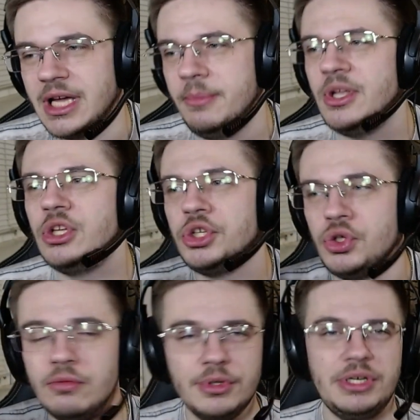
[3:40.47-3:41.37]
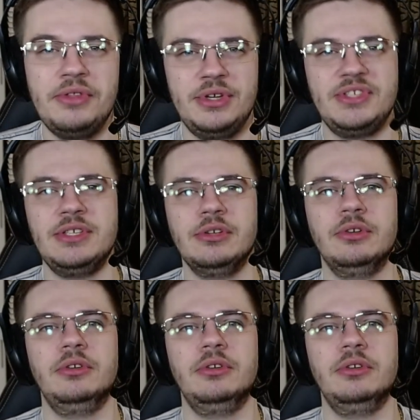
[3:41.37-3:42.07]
Humor in ReZero